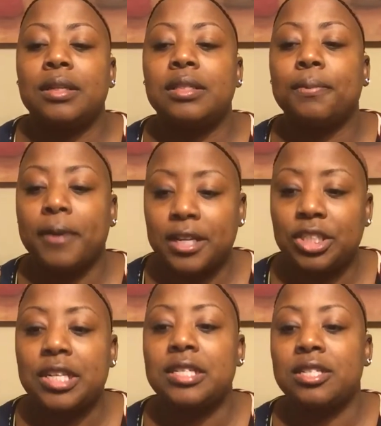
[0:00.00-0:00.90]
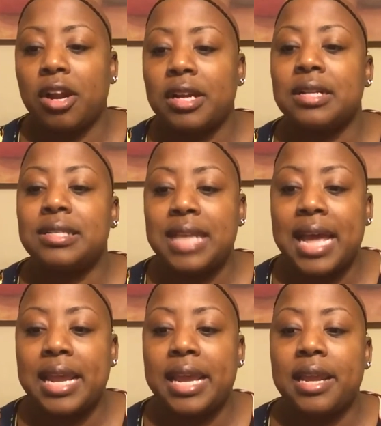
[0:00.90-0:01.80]
Depression is starting to
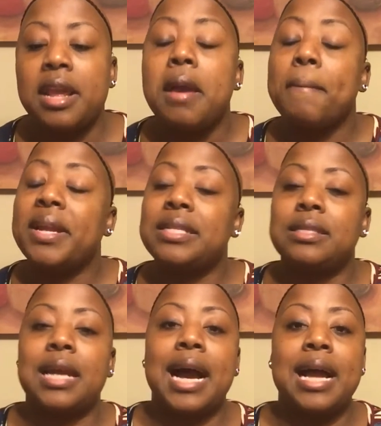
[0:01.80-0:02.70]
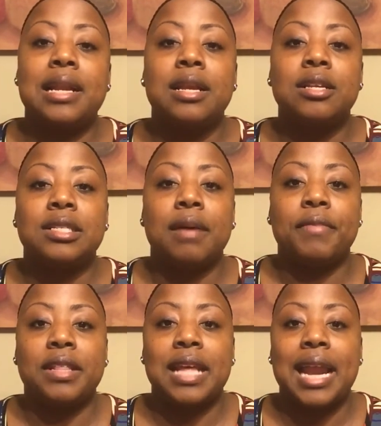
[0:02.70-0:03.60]
set in, but it's not
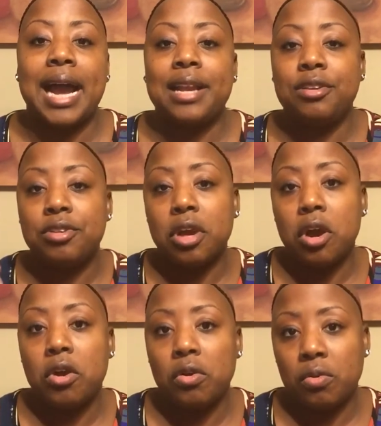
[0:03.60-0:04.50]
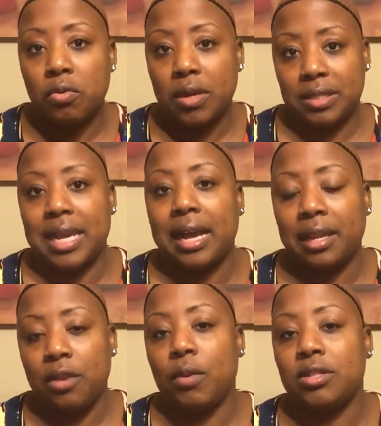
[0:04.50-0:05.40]
something that I know
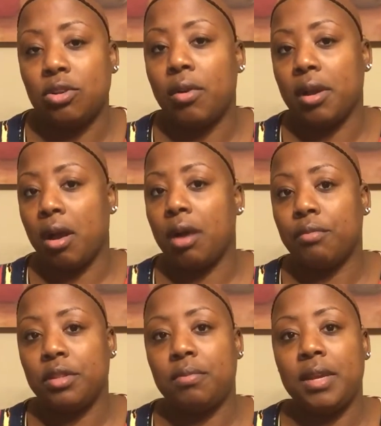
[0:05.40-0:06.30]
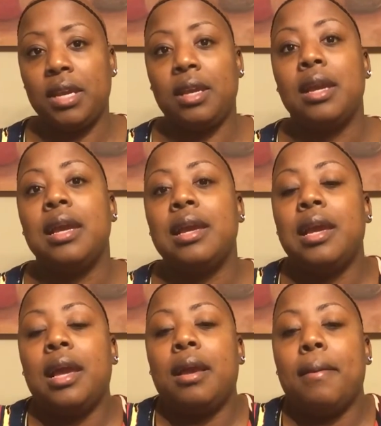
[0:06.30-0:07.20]
exactly what's going on with me,
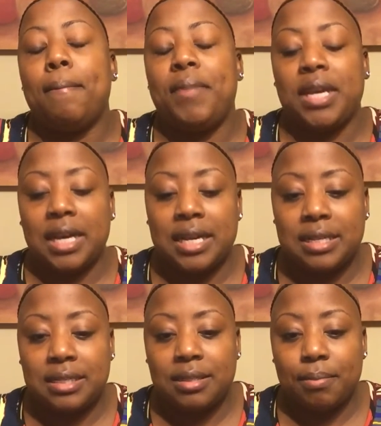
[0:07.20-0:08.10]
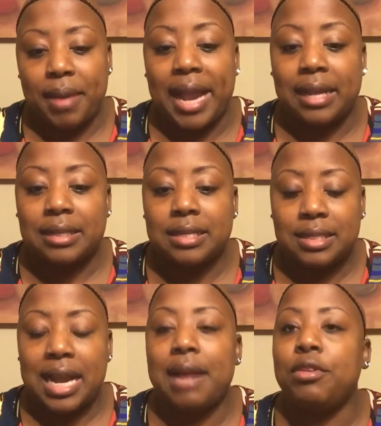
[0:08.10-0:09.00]
because back in this
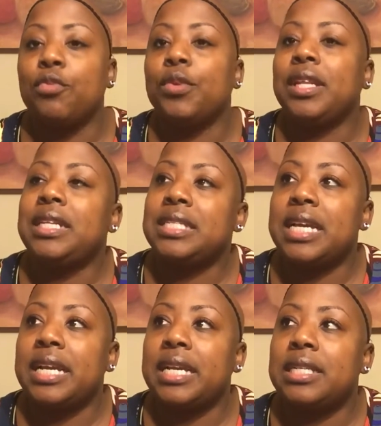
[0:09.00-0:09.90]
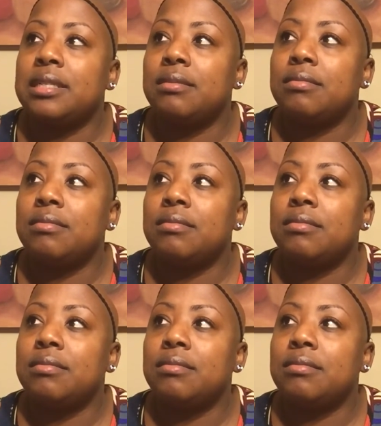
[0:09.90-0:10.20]
time you really didn't,